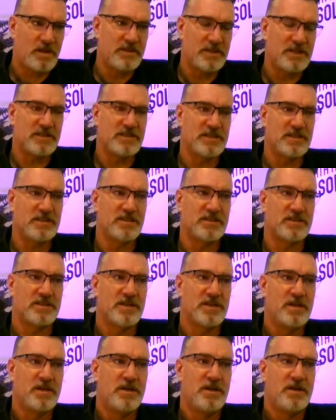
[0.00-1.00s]
this
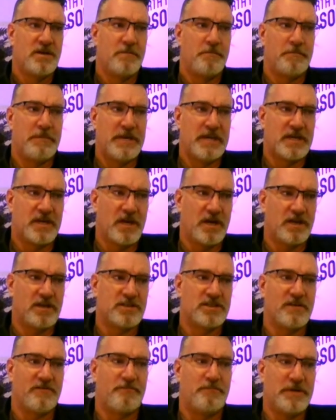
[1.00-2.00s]
is
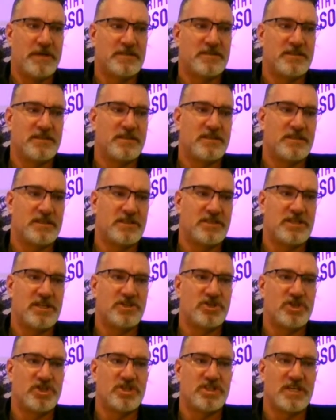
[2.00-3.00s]
because of business
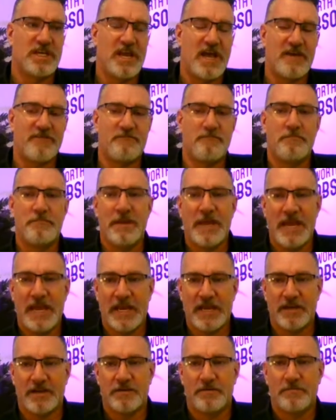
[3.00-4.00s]
decisions that I've
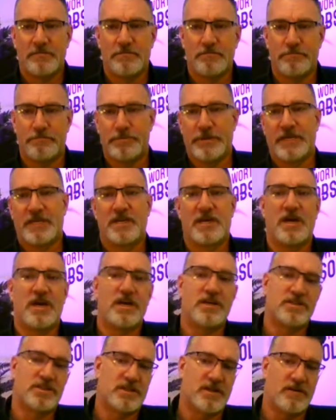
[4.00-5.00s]
made
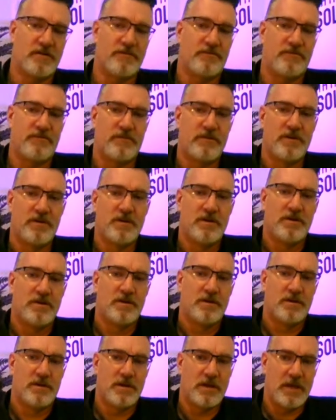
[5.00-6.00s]
because of
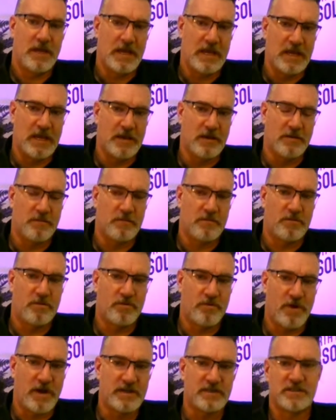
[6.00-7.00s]
a
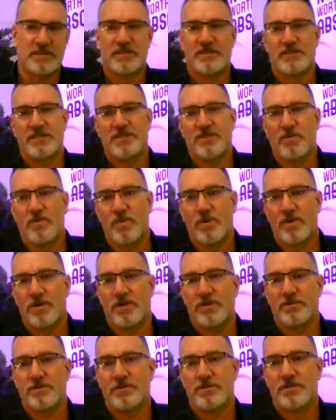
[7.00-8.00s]
crisis in the
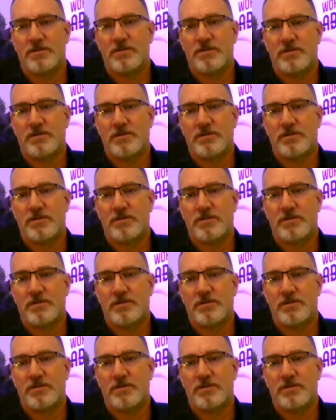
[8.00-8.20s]
world.